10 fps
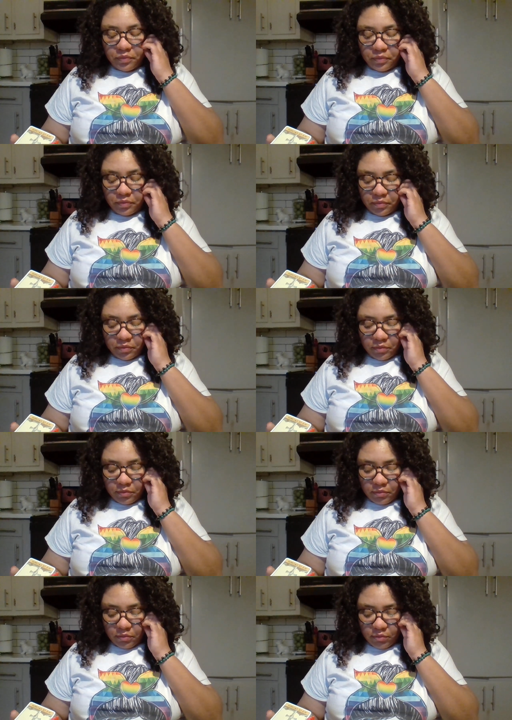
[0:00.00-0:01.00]

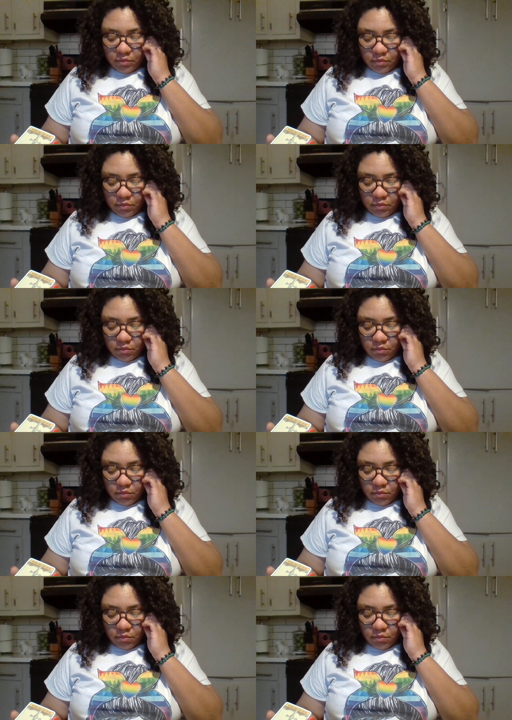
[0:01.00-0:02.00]
(silence)